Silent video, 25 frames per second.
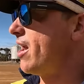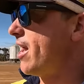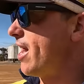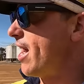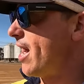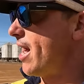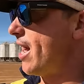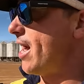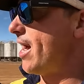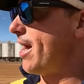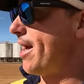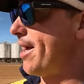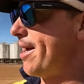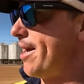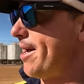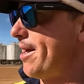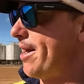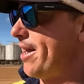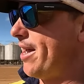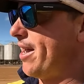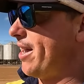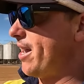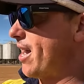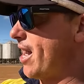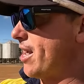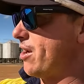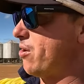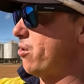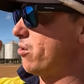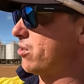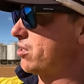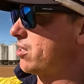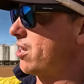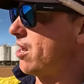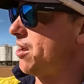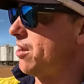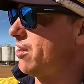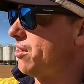Uh, and
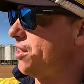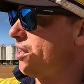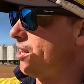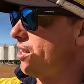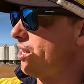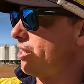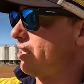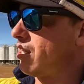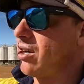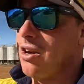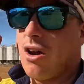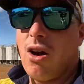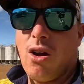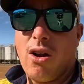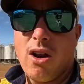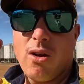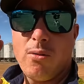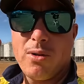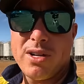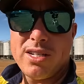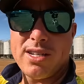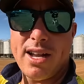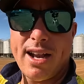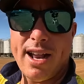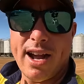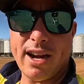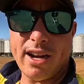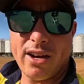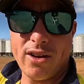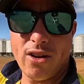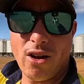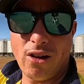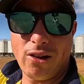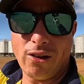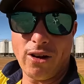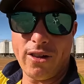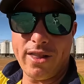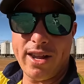also the canola, we set our
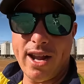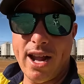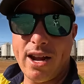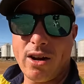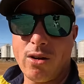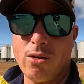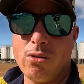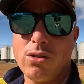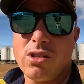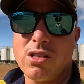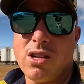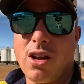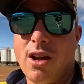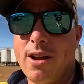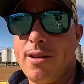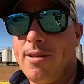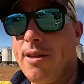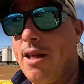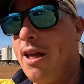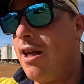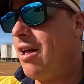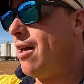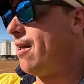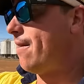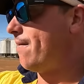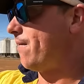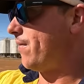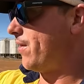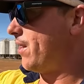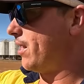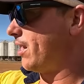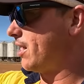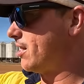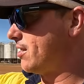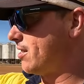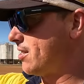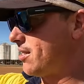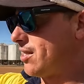canola on the angles so you
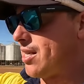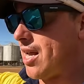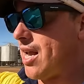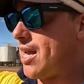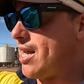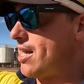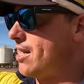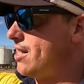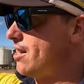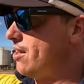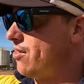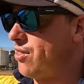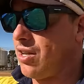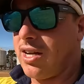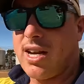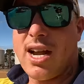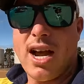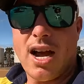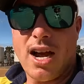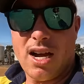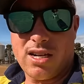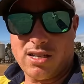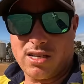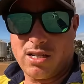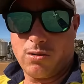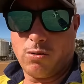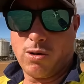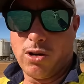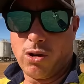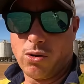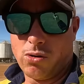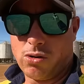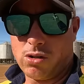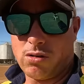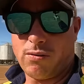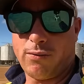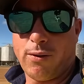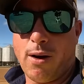can see the caster
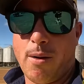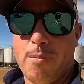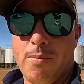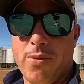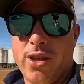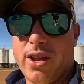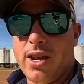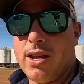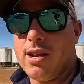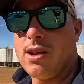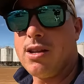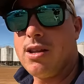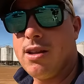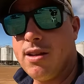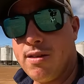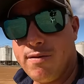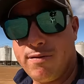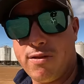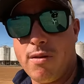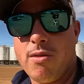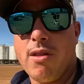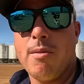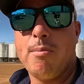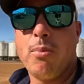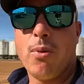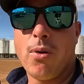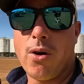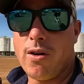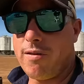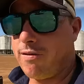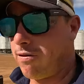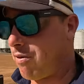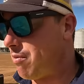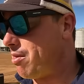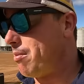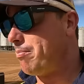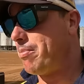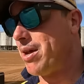wheels from the from the
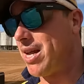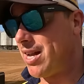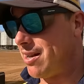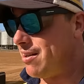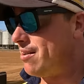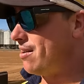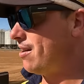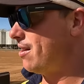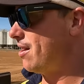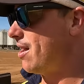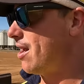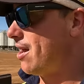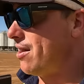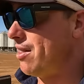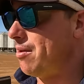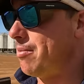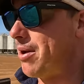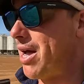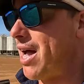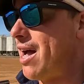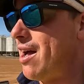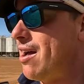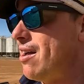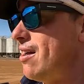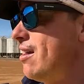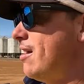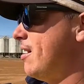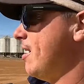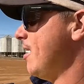from the bin and the bar.